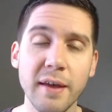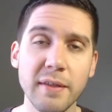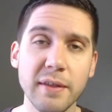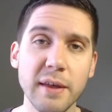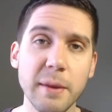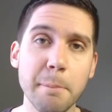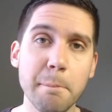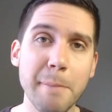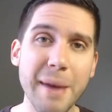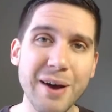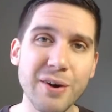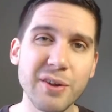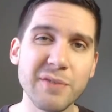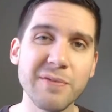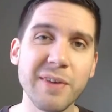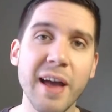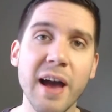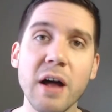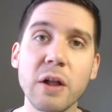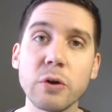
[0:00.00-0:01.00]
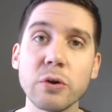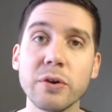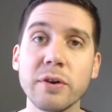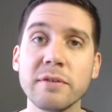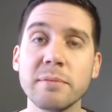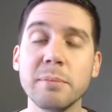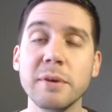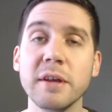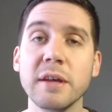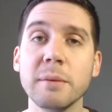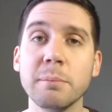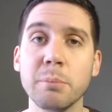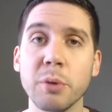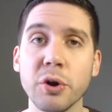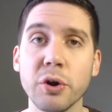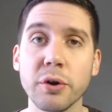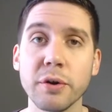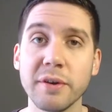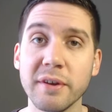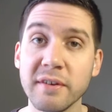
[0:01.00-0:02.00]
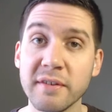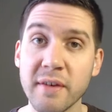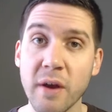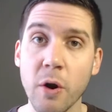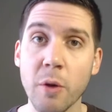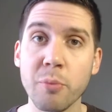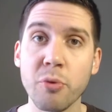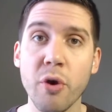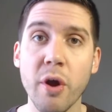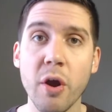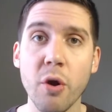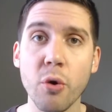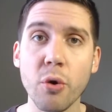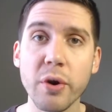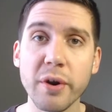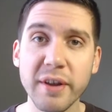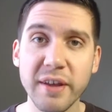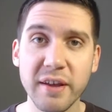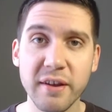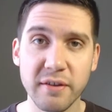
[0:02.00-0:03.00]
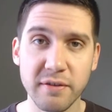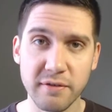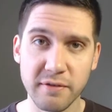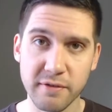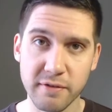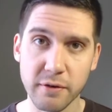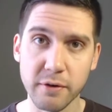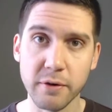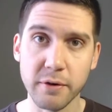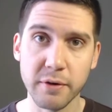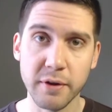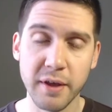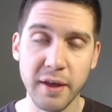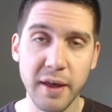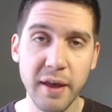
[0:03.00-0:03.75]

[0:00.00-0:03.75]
the amount of calories being burned is our priority concern.